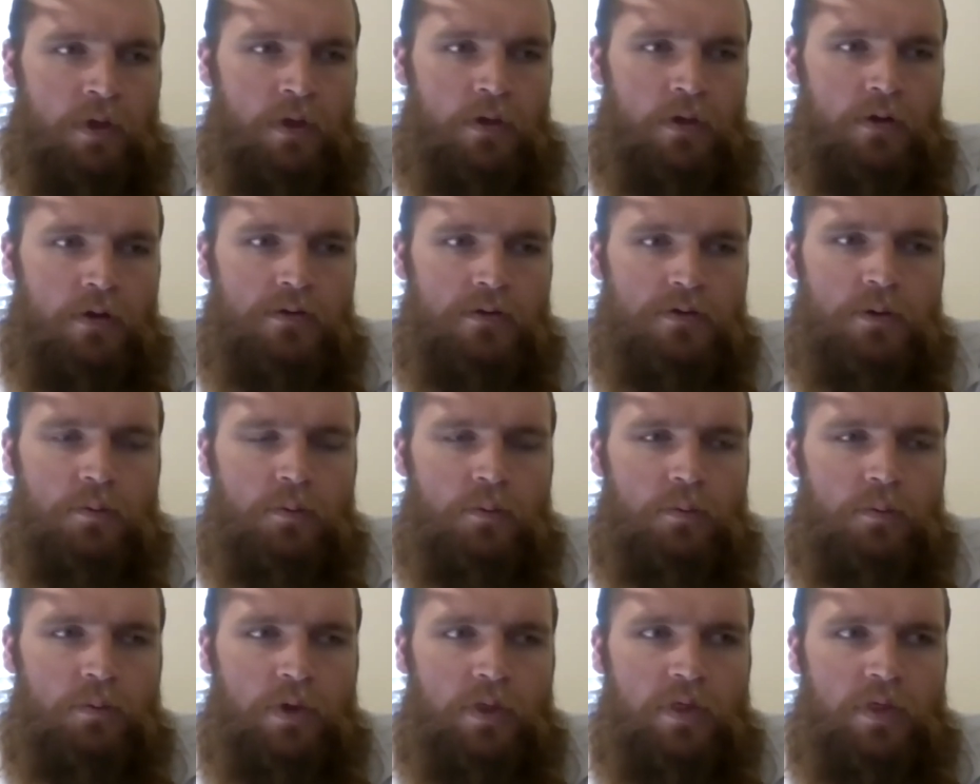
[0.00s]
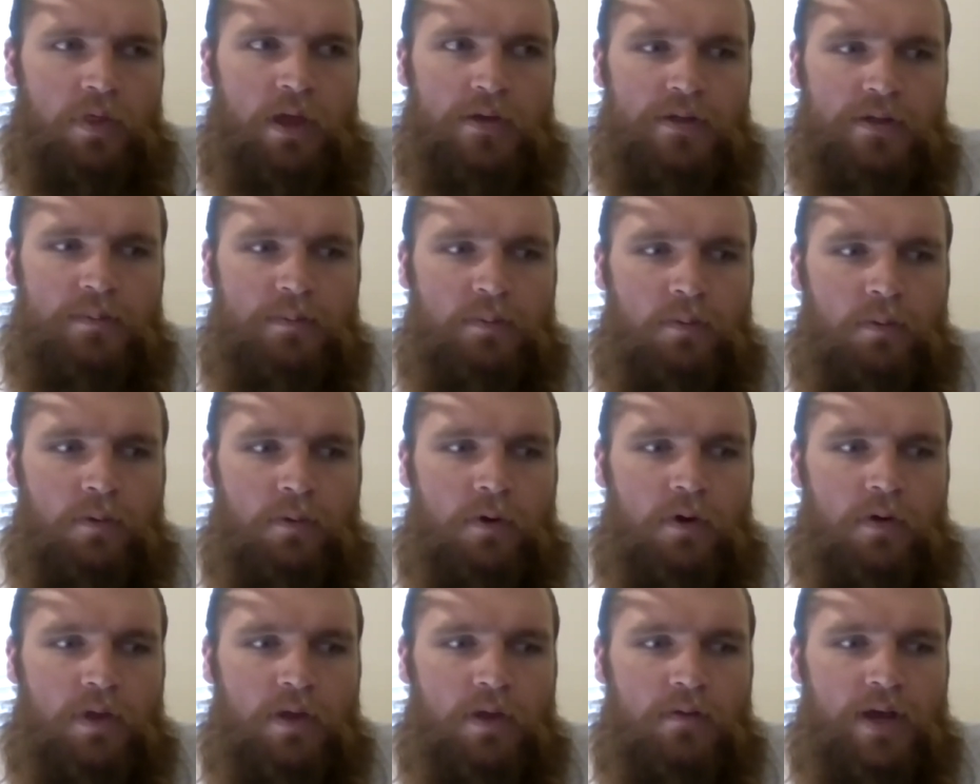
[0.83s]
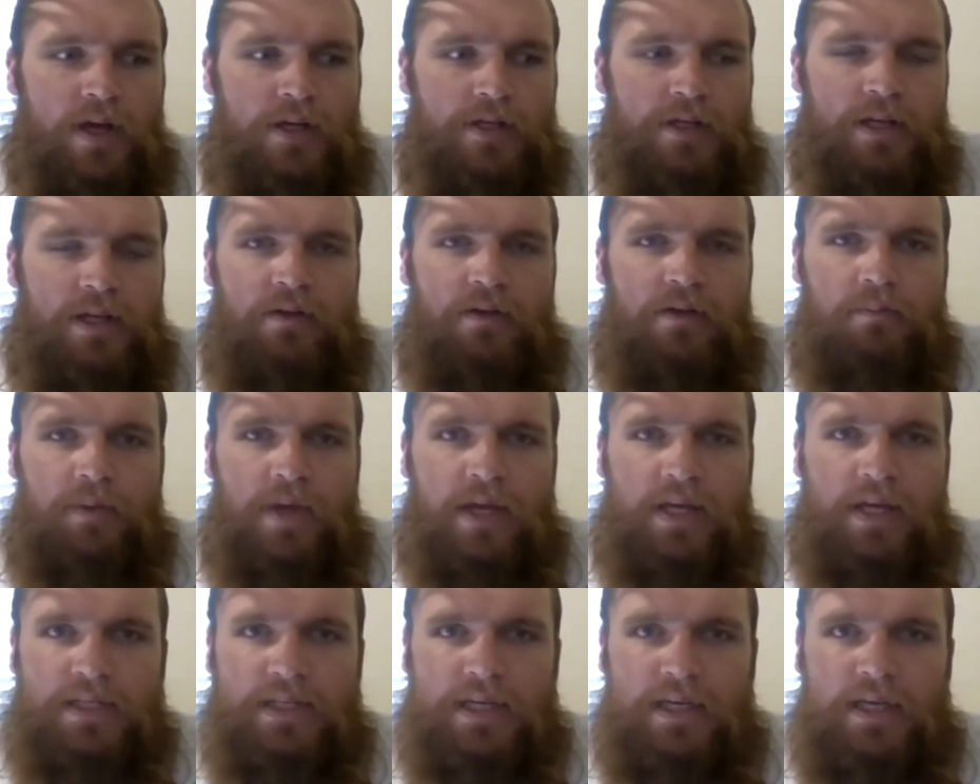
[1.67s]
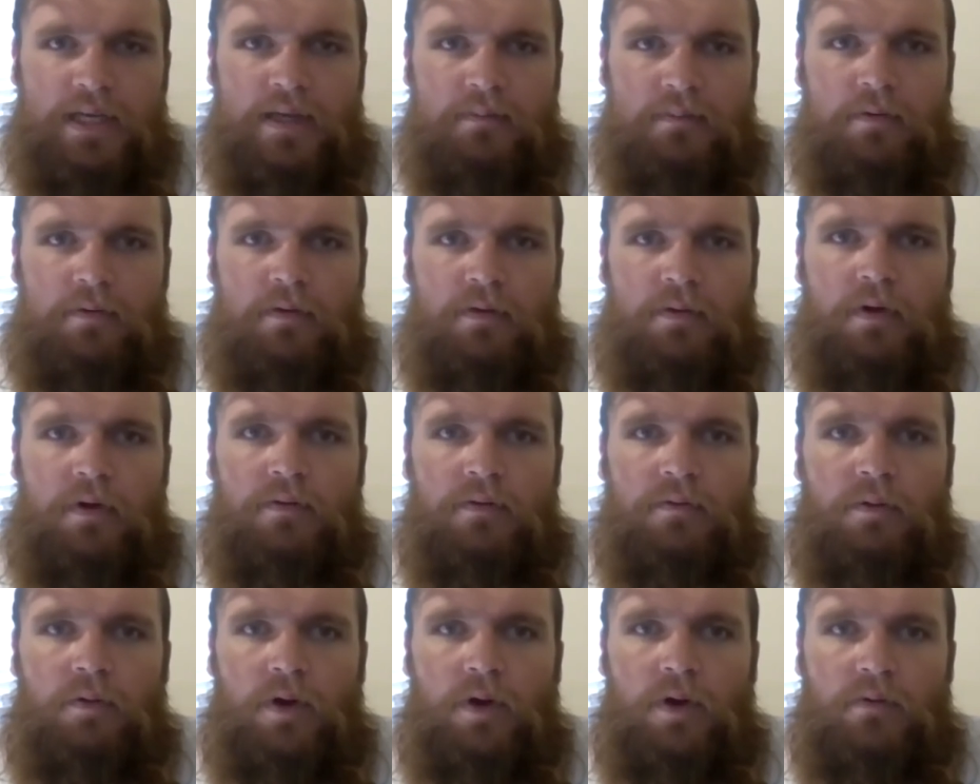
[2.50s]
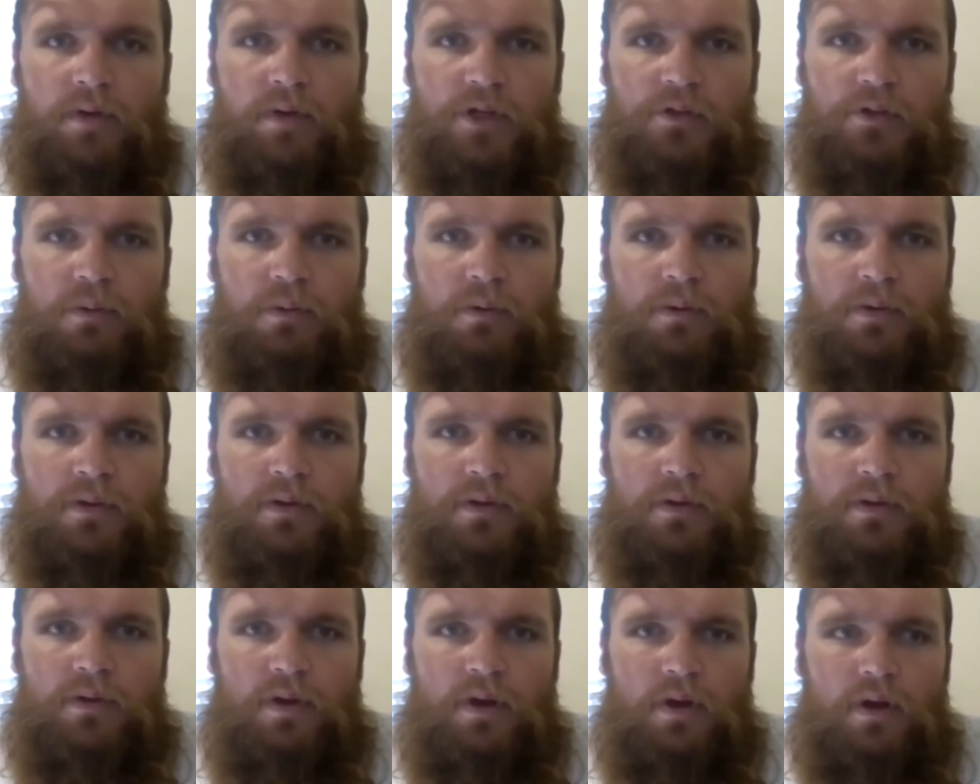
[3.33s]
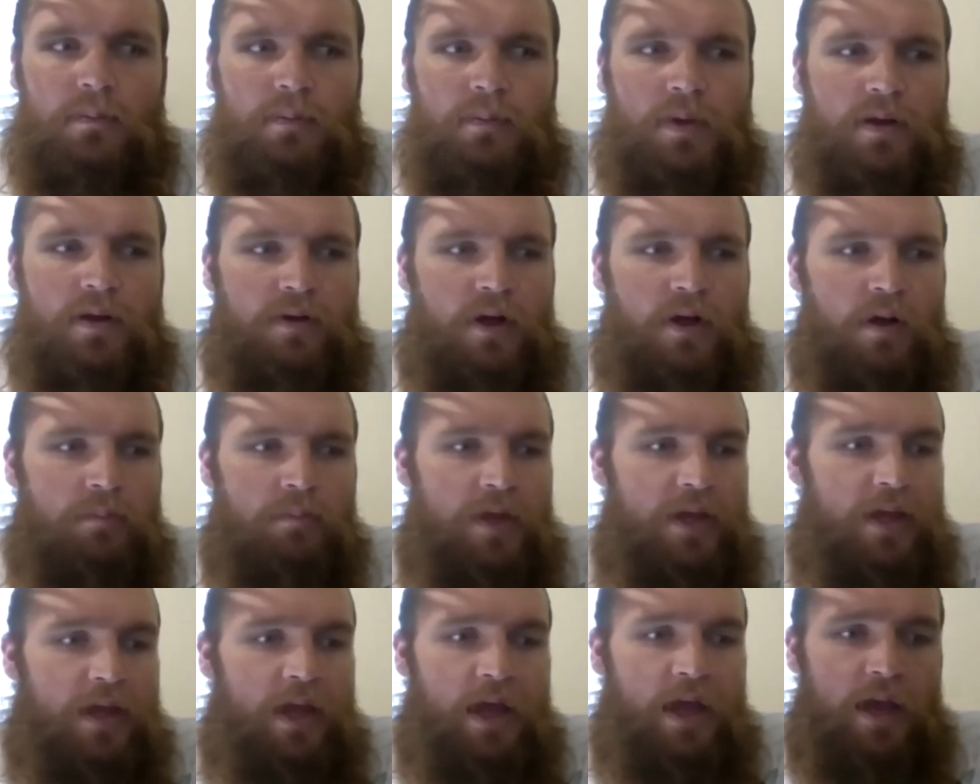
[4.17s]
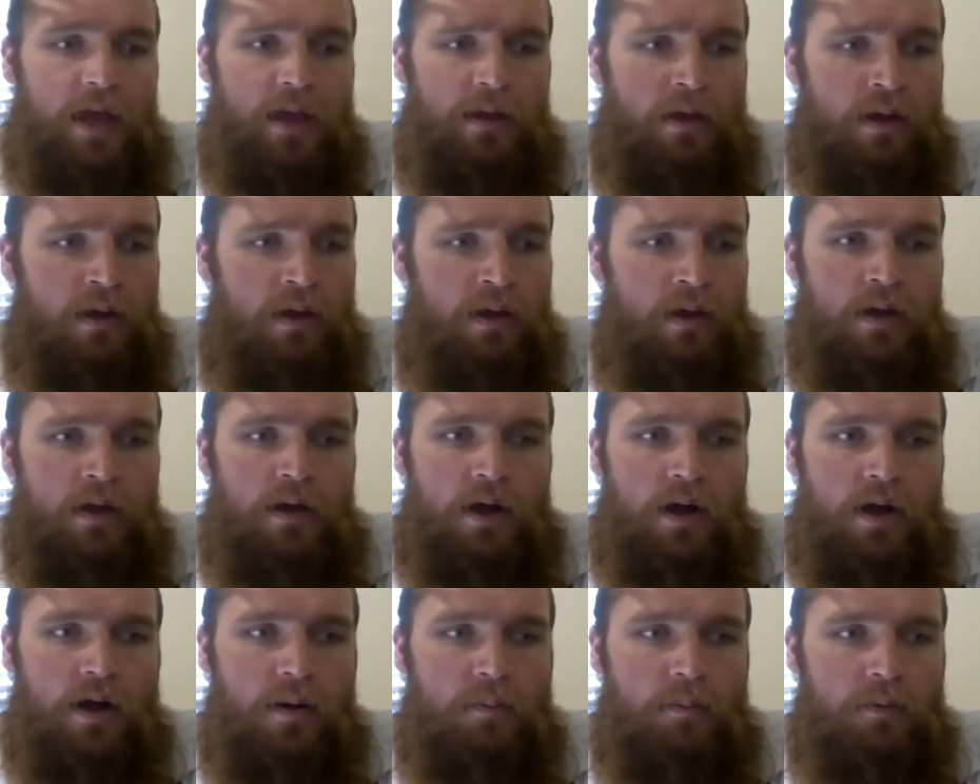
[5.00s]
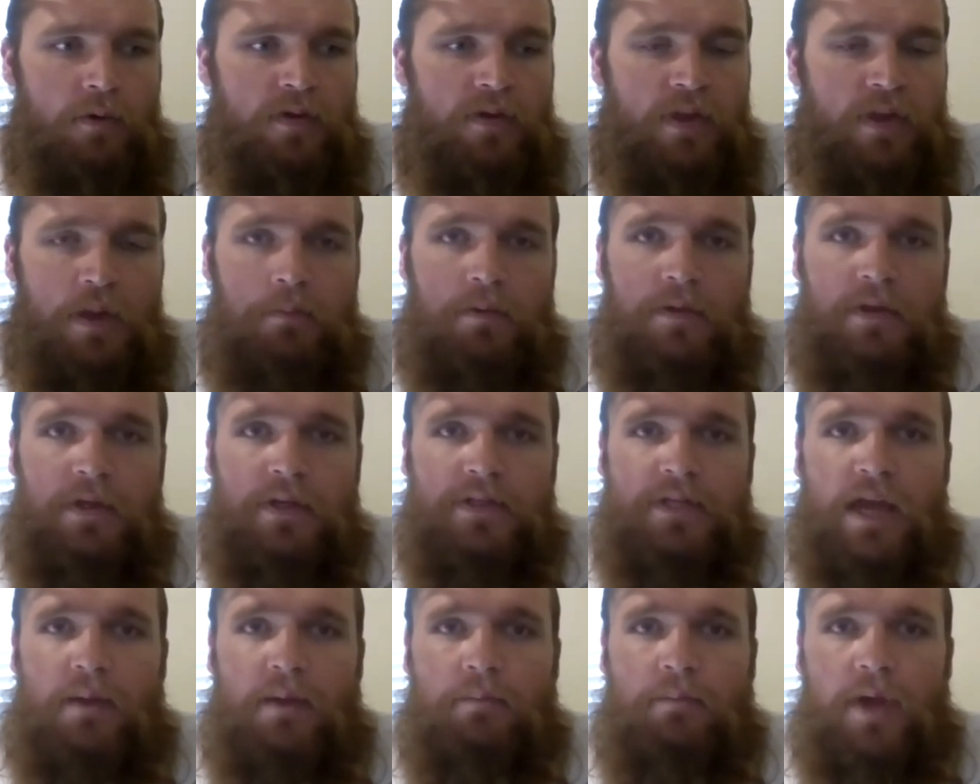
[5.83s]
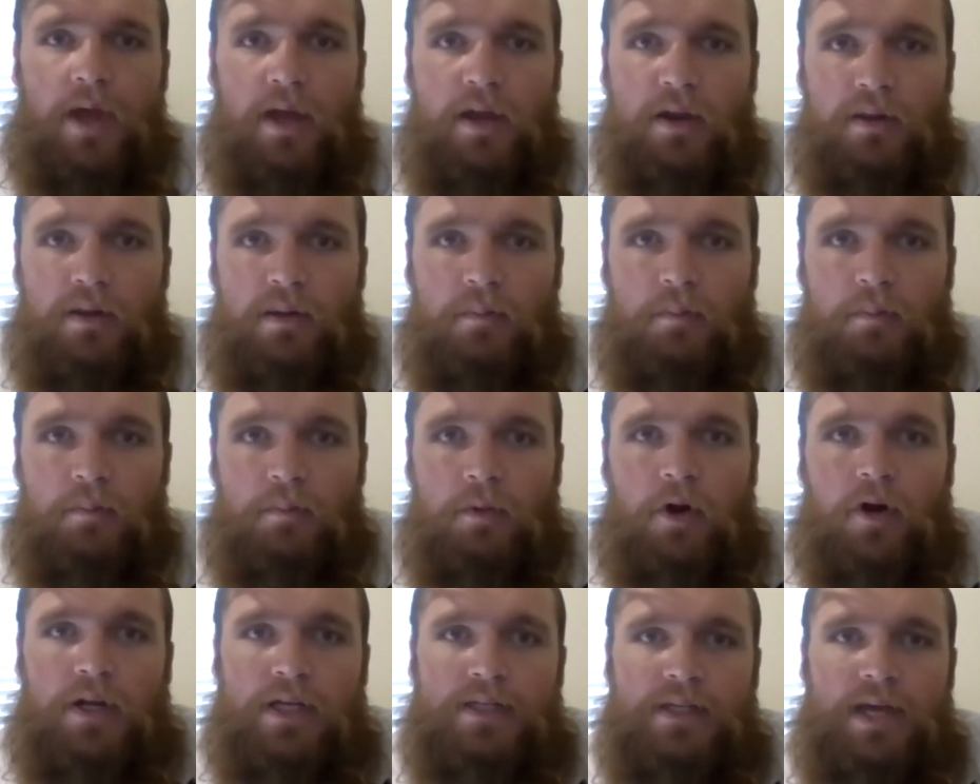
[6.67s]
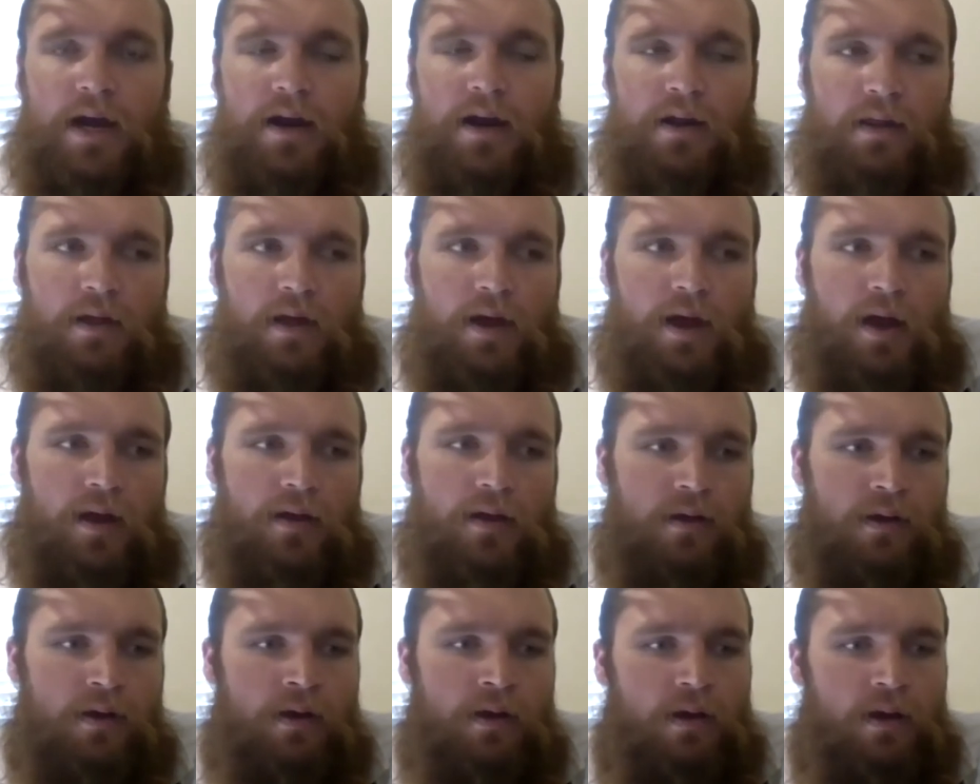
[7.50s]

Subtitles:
So with their support, they've actually given me a team of 3 or 4 individuals that have helped me with Timothy's campaign and the marketing side of that,